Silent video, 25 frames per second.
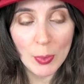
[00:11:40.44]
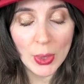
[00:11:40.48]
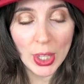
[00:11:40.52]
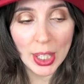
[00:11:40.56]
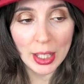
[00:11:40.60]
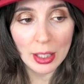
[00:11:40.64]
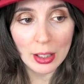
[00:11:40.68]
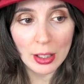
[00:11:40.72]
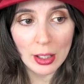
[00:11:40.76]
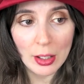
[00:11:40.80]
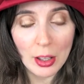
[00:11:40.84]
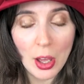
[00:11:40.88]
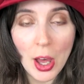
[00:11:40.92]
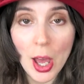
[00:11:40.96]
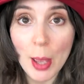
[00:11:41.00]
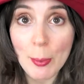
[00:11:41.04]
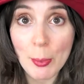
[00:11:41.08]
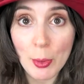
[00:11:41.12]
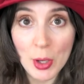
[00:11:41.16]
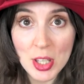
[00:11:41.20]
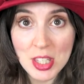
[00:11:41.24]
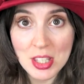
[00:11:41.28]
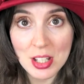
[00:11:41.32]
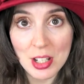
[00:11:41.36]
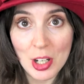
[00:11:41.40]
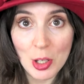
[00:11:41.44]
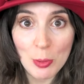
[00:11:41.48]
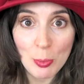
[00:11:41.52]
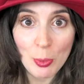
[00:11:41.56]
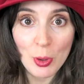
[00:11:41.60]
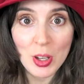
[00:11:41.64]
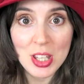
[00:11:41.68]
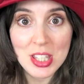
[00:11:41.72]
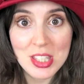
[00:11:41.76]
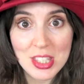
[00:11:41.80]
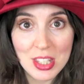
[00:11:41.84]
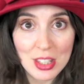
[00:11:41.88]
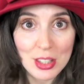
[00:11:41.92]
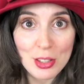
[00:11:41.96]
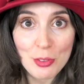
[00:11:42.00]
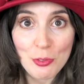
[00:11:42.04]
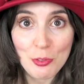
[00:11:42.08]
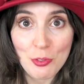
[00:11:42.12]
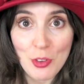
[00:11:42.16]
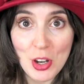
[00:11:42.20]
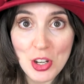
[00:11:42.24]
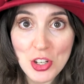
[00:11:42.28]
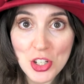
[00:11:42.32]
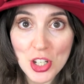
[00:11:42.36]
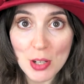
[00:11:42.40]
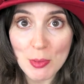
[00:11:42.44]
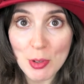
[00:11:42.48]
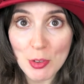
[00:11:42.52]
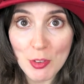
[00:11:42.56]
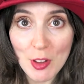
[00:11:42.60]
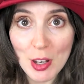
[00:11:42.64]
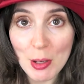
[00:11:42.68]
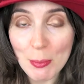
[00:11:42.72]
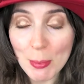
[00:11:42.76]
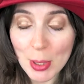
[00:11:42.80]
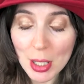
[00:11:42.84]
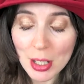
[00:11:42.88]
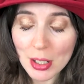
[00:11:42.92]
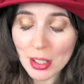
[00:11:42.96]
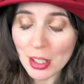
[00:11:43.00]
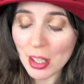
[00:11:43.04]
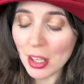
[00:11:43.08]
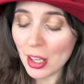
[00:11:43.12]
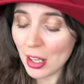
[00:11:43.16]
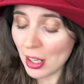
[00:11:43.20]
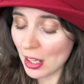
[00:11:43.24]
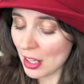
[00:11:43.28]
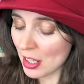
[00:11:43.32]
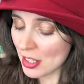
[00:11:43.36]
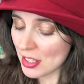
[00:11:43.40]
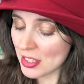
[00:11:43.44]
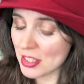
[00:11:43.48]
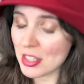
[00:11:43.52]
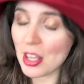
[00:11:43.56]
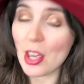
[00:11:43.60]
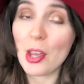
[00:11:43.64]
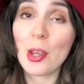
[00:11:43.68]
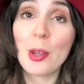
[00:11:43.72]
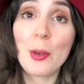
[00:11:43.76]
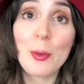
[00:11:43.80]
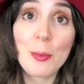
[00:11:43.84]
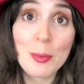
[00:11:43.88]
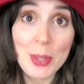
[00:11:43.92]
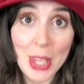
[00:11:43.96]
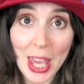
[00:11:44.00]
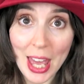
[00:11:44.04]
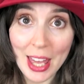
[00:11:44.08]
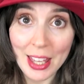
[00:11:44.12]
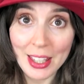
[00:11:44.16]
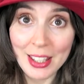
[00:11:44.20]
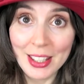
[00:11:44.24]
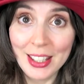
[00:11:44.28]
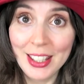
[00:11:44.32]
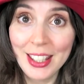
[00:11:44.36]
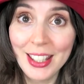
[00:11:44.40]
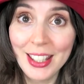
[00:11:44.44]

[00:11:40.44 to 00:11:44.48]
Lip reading: like high points and low points in the friendship development. So yeah,